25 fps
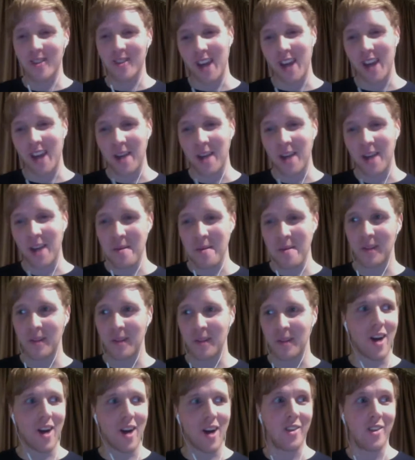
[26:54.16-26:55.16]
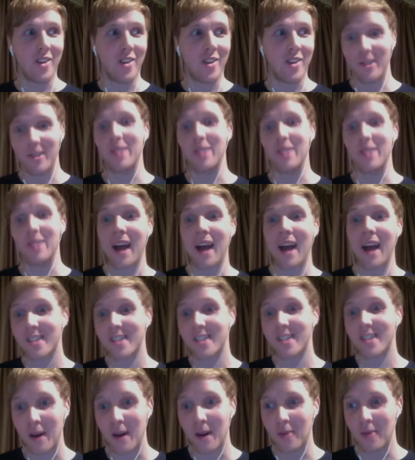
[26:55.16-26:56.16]
those kind of people as well that are really
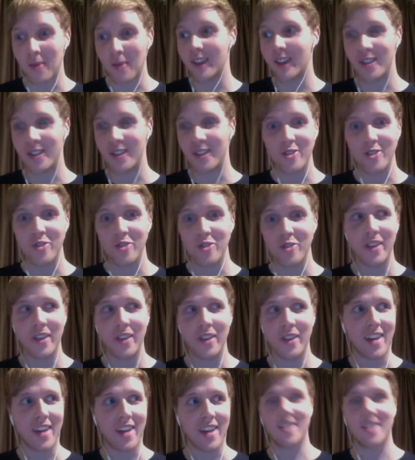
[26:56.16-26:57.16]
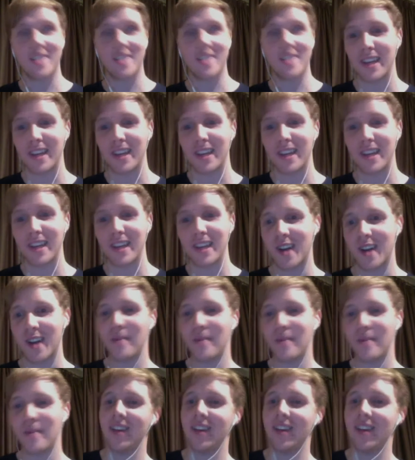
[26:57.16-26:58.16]
passionate about what they do and the kind of stuff they get to talk
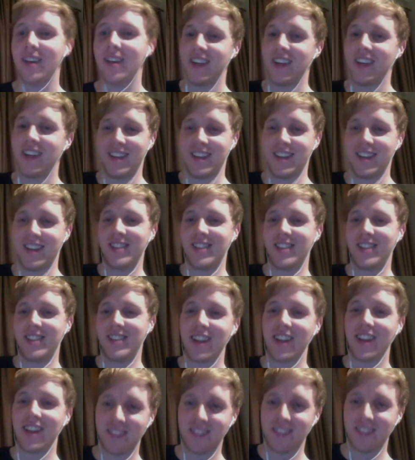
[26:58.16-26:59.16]
about. It's great.